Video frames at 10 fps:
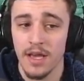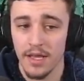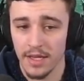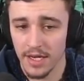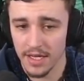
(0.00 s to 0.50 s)

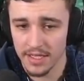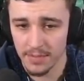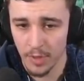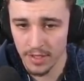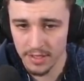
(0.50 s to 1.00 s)
and then it gets
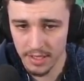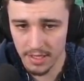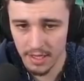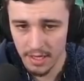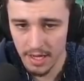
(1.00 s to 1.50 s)

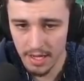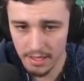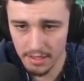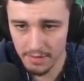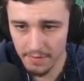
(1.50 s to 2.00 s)
deposited out
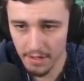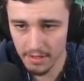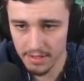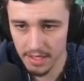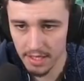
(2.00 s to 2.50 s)
of these
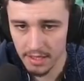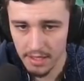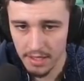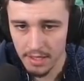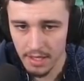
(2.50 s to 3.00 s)
funnels here
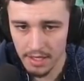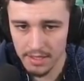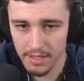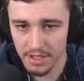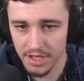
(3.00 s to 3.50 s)

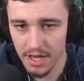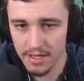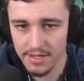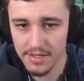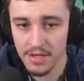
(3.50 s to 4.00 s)
into the
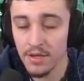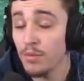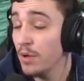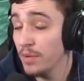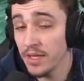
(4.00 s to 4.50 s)
chests,
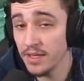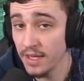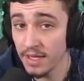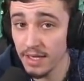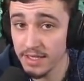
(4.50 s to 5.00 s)
where we can
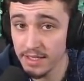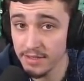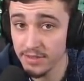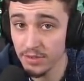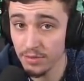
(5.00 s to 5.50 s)
then collect it
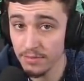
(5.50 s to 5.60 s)
and store it.